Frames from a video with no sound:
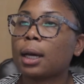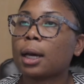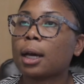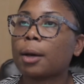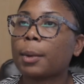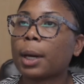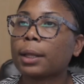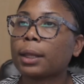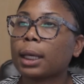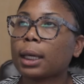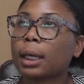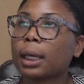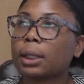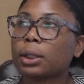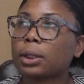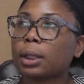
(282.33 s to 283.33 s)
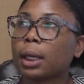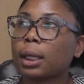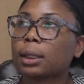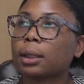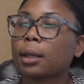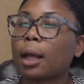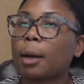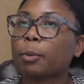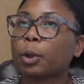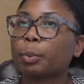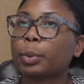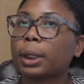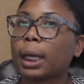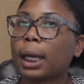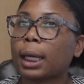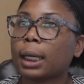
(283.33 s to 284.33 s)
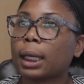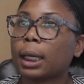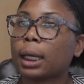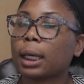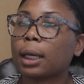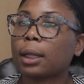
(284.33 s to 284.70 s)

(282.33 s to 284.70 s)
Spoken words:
I think it takes a lot more planning